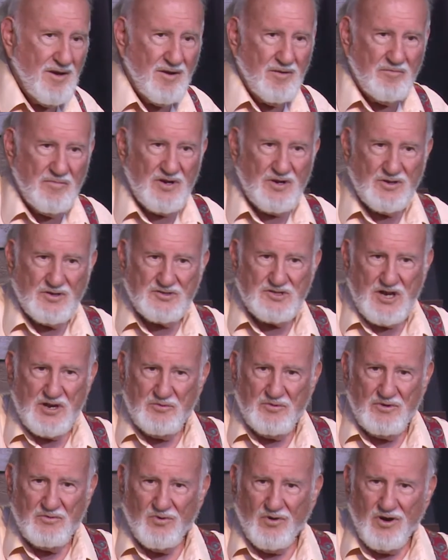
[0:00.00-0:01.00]
because he
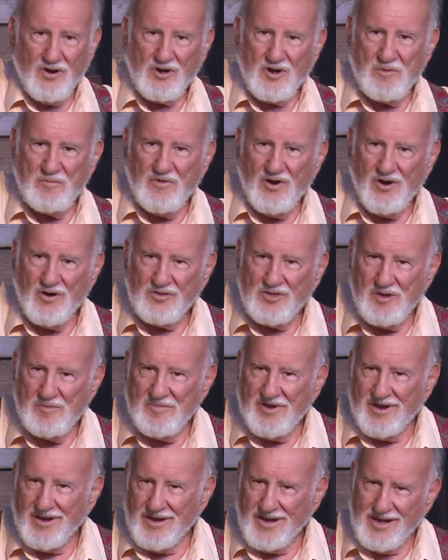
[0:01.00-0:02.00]
would walk among them
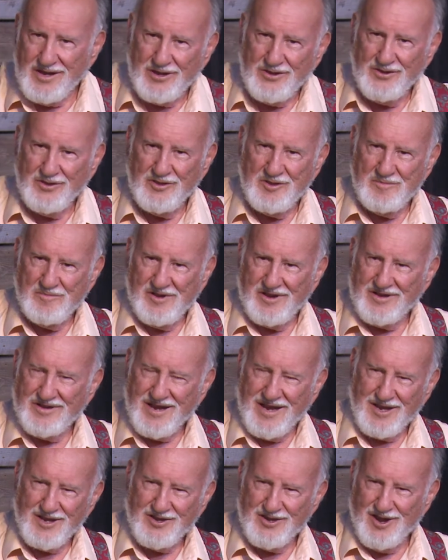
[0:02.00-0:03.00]
and heal them and
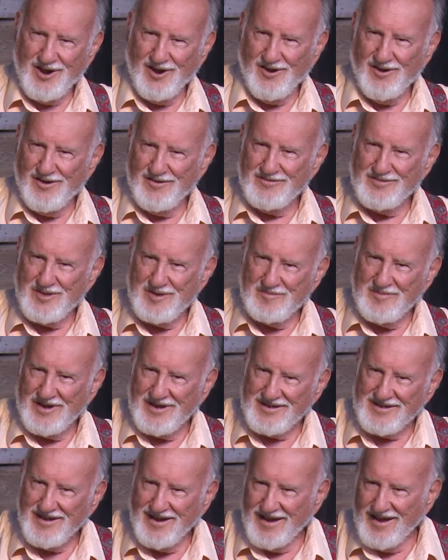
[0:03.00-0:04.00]
take care of
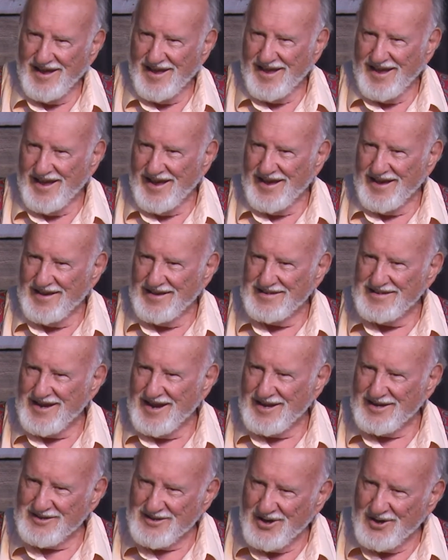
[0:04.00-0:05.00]
them and
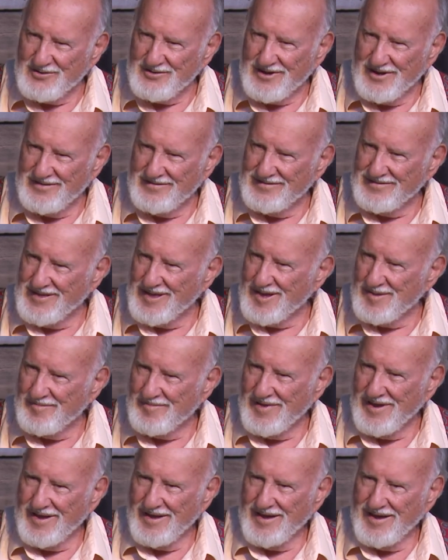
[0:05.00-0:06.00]
take note of
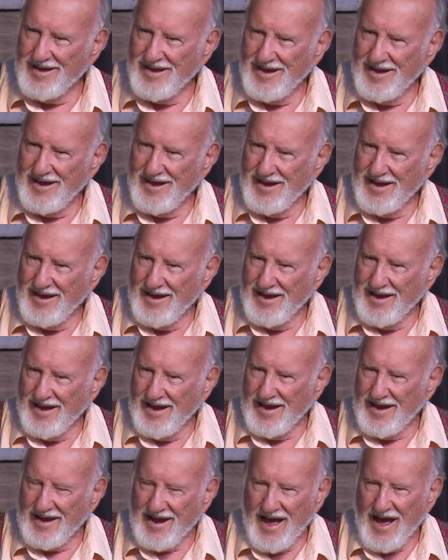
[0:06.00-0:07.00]
them.
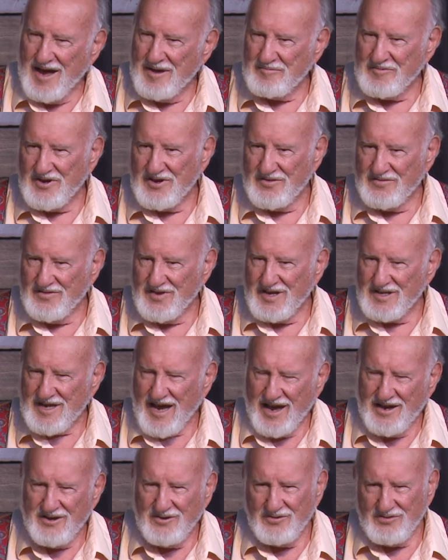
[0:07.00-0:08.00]
And I'm convinced,
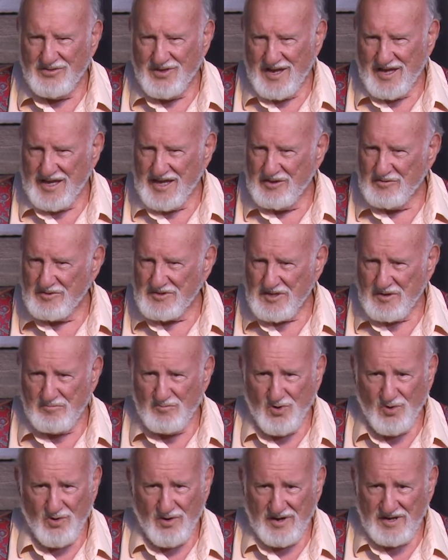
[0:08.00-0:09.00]
I don't think he was a
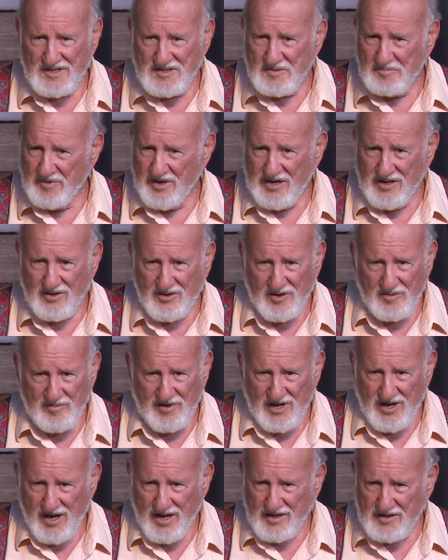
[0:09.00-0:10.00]
boring speaker, to
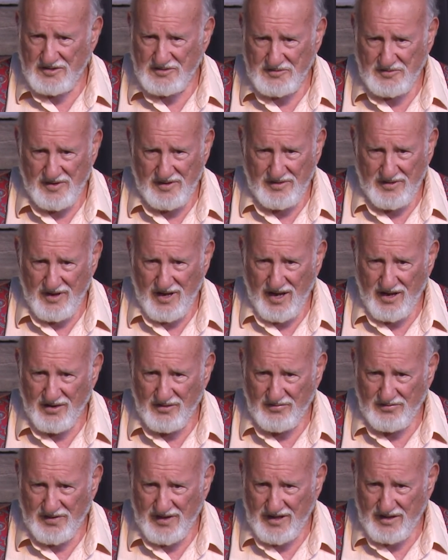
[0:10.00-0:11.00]
be honest with you. I
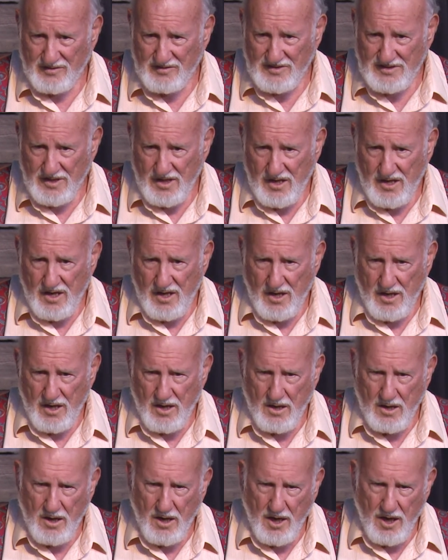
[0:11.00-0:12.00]
don't think it was,
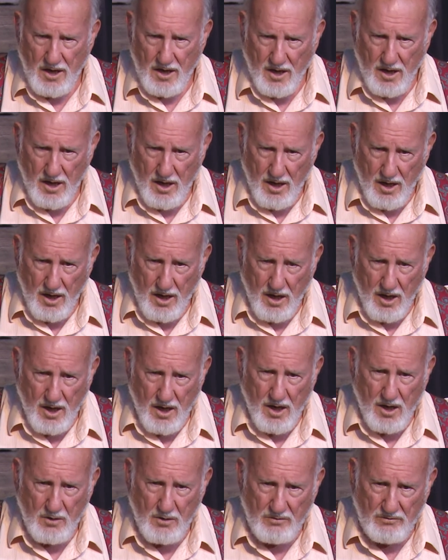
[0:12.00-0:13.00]
all right now,
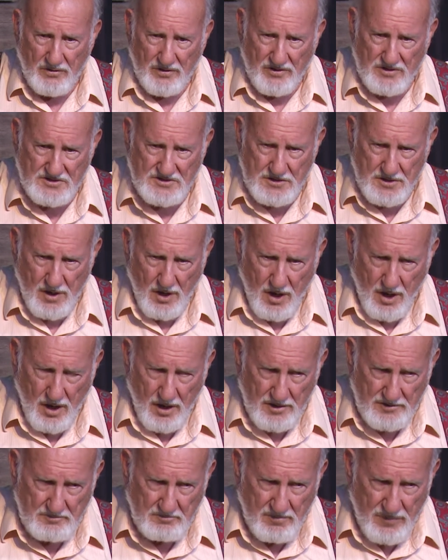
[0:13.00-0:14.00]
we're
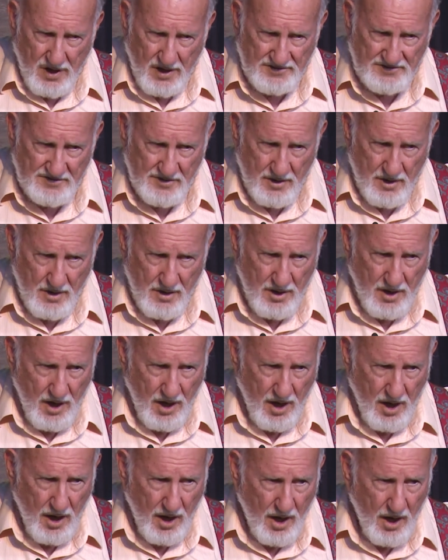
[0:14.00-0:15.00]
serious business
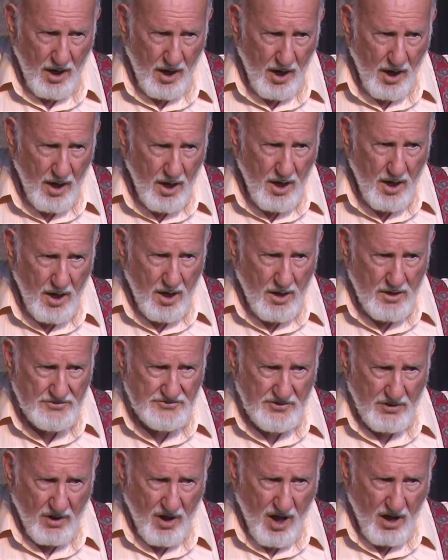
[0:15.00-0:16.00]
here,
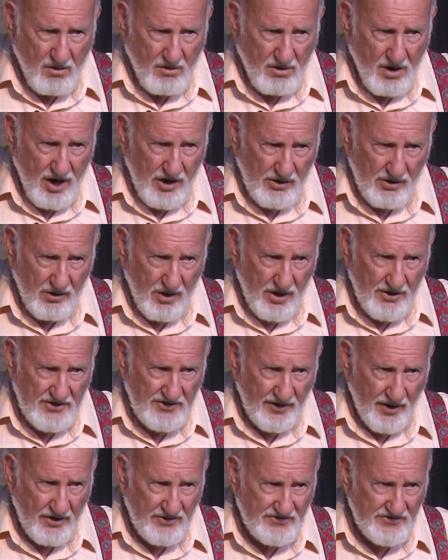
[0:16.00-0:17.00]
so I want your
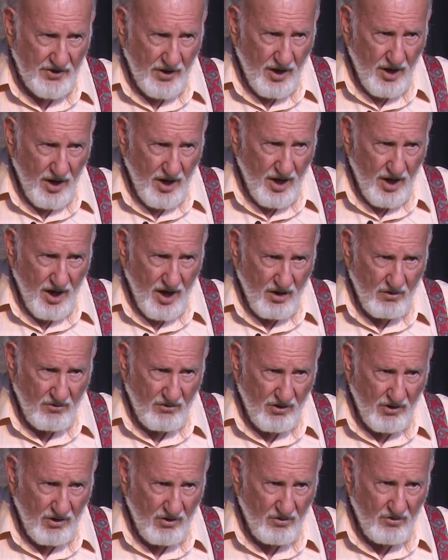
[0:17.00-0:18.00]
attention, and I
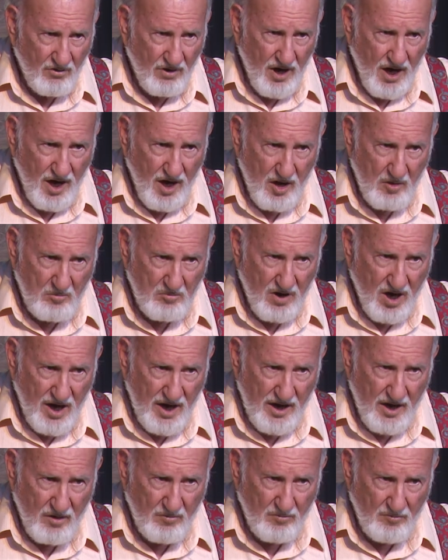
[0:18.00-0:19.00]
don't want
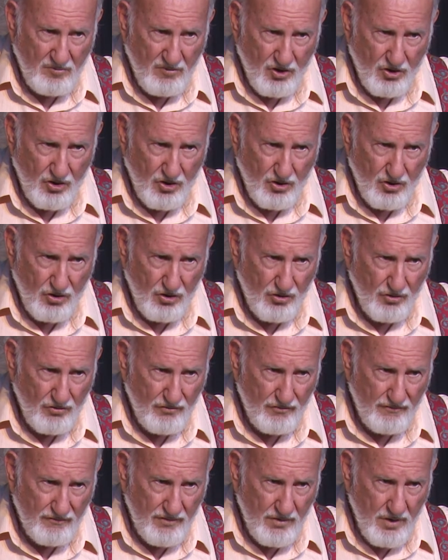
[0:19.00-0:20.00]
anybody to
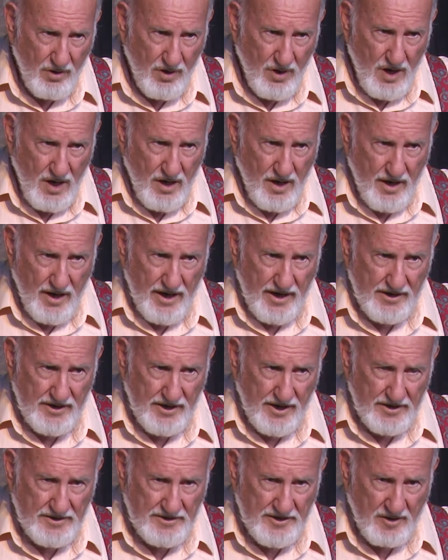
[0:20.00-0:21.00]
move, and
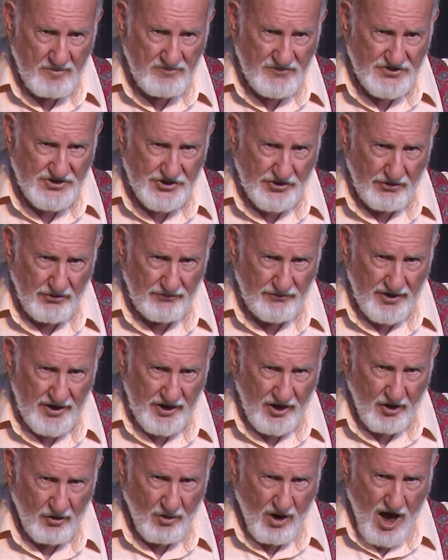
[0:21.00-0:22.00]
get them
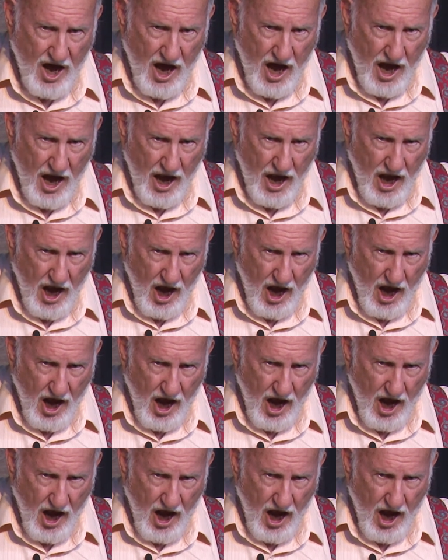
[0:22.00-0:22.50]
children quiet.